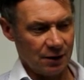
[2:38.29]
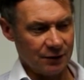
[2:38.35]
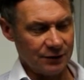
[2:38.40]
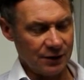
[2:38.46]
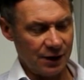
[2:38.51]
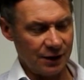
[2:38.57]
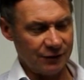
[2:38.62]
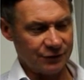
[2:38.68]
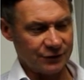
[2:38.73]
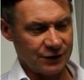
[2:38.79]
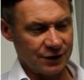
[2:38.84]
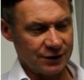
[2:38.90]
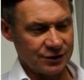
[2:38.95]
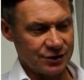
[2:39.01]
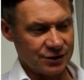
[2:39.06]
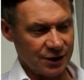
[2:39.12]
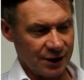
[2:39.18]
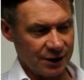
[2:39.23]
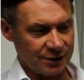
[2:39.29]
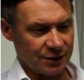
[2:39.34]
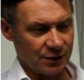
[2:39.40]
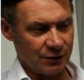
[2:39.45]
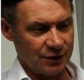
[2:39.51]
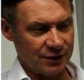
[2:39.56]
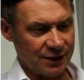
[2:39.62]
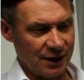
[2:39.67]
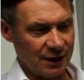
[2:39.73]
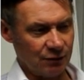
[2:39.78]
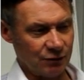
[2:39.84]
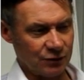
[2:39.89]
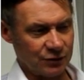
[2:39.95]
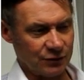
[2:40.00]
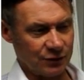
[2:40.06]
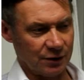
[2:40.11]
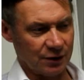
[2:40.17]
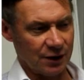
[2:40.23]
On the left-hand side, going down,
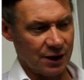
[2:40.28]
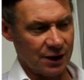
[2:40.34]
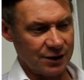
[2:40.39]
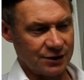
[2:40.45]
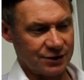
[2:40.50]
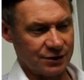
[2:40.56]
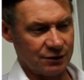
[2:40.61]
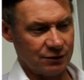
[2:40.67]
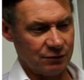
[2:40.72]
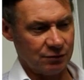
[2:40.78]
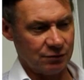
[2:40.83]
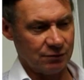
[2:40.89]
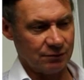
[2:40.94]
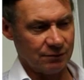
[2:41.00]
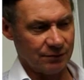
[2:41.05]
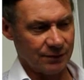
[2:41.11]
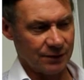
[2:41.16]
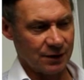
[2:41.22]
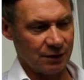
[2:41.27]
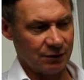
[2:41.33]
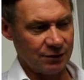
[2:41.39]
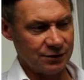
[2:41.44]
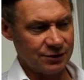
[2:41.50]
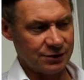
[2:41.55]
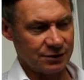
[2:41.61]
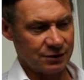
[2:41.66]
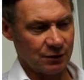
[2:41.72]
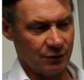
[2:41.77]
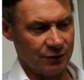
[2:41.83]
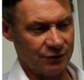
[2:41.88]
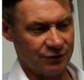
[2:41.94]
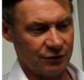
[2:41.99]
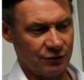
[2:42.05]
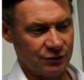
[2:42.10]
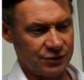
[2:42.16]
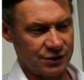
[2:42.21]
we've got I2 current
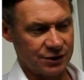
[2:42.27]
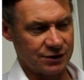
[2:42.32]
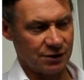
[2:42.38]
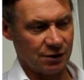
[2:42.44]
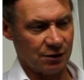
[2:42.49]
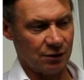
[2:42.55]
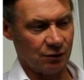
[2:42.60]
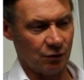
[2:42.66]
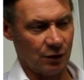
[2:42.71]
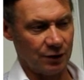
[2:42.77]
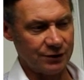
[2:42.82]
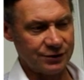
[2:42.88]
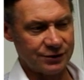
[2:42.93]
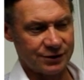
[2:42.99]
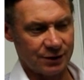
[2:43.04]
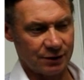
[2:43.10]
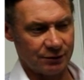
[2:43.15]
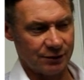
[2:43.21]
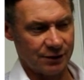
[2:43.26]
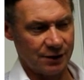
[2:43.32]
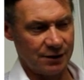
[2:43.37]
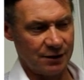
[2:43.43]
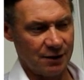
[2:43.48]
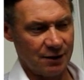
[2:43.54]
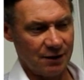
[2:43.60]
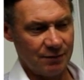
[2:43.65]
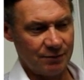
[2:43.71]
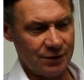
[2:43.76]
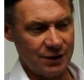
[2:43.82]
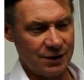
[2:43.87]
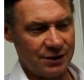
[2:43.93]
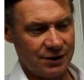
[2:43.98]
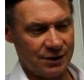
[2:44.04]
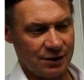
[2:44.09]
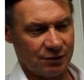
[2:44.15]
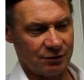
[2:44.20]
going through resistor R1, so the
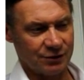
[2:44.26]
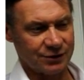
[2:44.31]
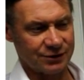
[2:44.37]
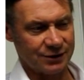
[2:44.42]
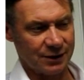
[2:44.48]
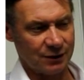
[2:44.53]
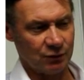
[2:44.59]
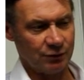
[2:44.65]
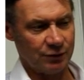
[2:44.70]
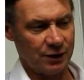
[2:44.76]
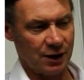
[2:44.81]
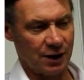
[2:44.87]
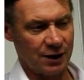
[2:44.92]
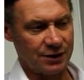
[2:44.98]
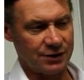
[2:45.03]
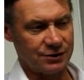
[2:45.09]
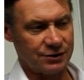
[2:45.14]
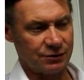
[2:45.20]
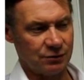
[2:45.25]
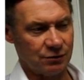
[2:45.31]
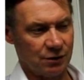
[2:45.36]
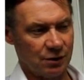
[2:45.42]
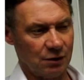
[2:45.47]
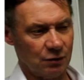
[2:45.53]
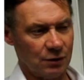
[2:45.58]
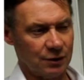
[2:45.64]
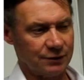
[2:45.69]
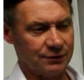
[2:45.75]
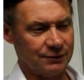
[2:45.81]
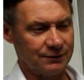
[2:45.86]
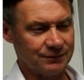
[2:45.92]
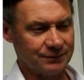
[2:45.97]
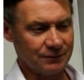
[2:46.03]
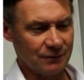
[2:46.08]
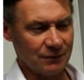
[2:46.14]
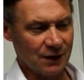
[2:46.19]
PD across there will be I2 R1.
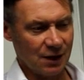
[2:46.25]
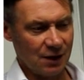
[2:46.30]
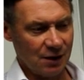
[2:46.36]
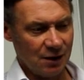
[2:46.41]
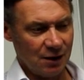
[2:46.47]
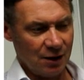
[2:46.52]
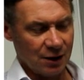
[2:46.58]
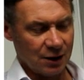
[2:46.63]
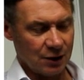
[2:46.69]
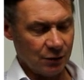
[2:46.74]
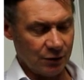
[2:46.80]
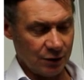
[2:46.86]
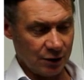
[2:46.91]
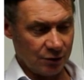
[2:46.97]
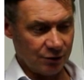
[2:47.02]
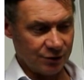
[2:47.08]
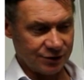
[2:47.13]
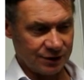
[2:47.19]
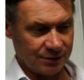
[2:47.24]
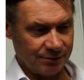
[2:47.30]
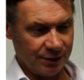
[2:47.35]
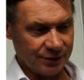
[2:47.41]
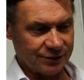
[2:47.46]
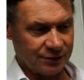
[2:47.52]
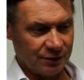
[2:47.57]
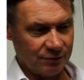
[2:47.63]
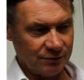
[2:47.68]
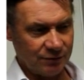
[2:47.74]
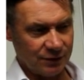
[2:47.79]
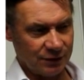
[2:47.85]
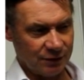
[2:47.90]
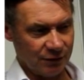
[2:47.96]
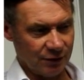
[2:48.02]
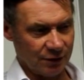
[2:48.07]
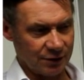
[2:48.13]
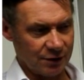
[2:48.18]
Going across the bottom,
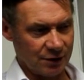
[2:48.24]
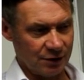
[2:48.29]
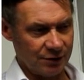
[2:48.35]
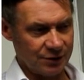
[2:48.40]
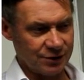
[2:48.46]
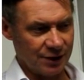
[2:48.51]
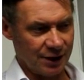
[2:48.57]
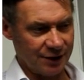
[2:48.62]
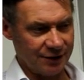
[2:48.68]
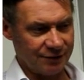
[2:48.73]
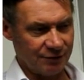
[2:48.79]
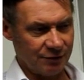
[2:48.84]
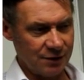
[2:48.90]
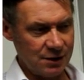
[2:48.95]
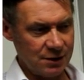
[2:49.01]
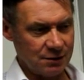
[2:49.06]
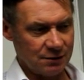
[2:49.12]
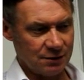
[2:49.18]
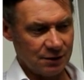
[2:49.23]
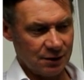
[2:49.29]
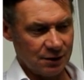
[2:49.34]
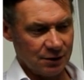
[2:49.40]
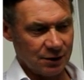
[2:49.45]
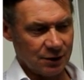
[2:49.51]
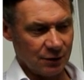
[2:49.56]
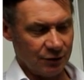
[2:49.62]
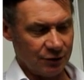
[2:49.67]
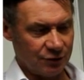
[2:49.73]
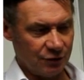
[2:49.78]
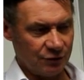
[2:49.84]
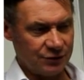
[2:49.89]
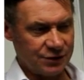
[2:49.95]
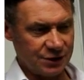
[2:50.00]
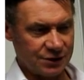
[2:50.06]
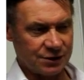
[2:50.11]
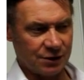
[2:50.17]
we've got current I3 going
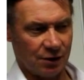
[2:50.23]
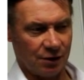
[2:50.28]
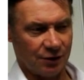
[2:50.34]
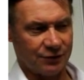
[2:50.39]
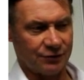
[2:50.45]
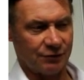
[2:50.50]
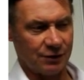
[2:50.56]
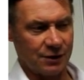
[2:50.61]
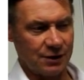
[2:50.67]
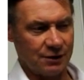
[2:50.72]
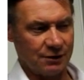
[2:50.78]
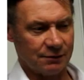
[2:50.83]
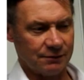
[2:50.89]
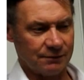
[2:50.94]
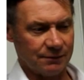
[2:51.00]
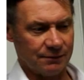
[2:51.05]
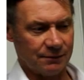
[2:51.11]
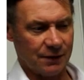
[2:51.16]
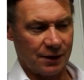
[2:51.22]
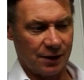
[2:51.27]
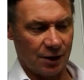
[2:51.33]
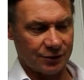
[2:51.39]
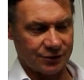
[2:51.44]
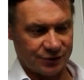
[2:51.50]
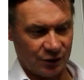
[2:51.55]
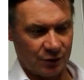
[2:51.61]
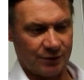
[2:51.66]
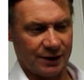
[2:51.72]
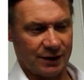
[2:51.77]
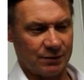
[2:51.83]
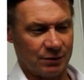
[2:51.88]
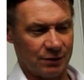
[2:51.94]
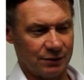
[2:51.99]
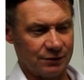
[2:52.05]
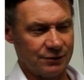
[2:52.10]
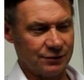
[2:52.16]
through resistor R2, beg
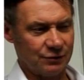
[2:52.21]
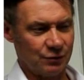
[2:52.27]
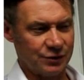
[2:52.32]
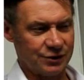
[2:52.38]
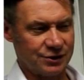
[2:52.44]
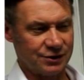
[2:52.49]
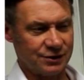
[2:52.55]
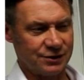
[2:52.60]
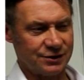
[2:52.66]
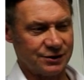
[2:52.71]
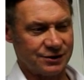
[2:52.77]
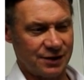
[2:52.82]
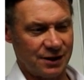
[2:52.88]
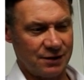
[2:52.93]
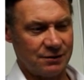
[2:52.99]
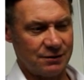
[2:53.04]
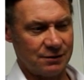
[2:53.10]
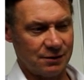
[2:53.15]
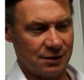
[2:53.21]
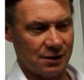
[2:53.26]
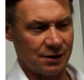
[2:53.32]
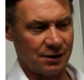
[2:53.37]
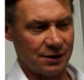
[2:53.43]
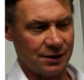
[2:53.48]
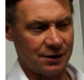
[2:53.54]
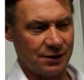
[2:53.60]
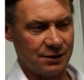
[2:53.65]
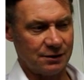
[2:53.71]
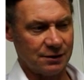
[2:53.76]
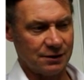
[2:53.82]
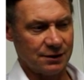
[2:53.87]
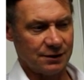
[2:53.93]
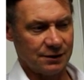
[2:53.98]
your pardon, which is then I3